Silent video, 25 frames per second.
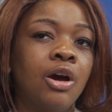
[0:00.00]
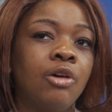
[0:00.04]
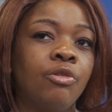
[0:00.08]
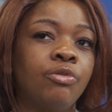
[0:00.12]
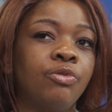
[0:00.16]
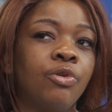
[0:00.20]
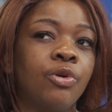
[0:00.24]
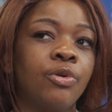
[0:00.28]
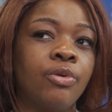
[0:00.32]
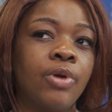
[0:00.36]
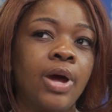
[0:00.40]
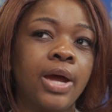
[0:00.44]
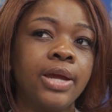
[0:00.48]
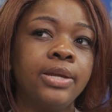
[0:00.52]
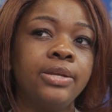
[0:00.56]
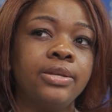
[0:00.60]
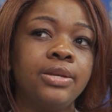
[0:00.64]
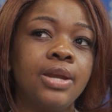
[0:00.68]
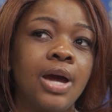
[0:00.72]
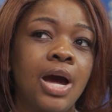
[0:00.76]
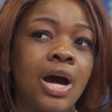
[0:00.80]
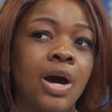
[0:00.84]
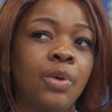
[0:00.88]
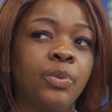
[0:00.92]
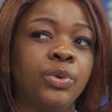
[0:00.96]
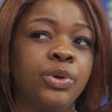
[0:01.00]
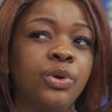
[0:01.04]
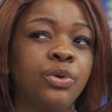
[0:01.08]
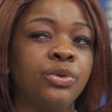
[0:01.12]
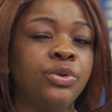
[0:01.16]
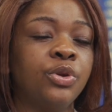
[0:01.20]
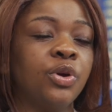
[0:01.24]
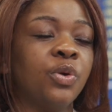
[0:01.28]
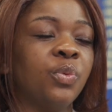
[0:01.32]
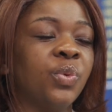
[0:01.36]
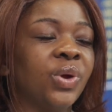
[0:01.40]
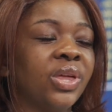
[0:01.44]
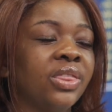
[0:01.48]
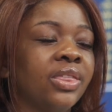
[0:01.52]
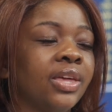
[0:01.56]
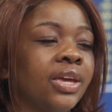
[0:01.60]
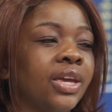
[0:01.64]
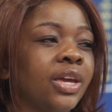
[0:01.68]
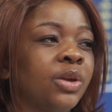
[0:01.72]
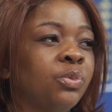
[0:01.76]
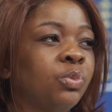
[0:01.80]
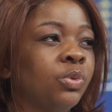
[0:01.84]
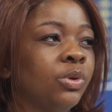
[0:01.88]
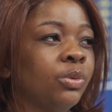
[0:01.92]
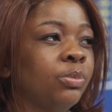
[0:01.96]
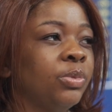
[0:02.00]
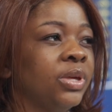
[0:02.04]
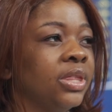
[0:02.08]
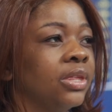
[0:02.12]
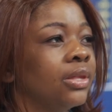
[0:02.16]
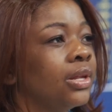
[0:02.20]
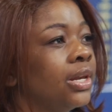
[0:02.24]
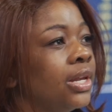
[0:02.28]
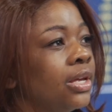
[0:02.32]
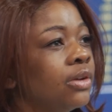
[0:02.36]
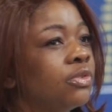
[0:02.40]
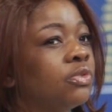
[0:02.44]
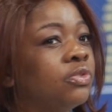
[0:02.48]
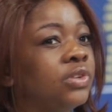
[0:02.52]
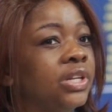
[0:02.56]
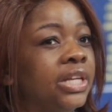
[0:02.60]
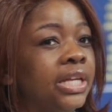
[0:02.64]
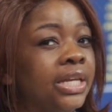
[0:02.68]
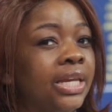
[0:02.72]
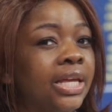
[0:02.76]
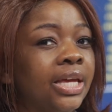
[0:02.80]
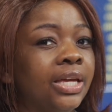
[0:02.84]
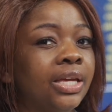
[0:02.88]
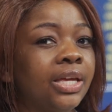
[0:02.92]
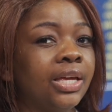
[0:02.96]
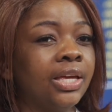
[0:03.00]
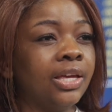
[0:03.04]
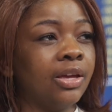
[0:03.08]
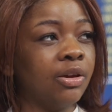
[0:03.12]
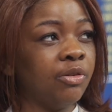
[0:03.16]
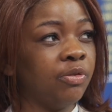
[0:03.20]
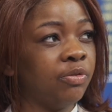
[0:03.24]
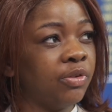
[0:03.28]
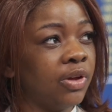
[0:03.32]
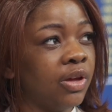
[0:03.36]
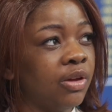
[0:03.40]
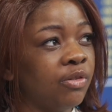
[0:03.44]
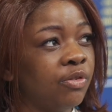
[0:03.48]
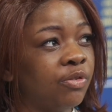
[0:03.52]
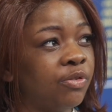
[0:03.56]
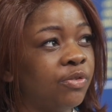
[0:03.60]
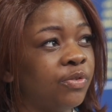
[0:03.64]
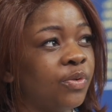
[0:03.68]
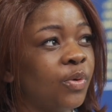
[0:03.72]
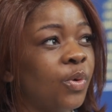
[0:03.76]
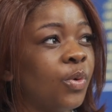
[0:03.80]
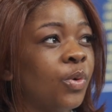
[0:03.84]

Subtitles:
For right now, we don't know whether it will be the left-leaning EFF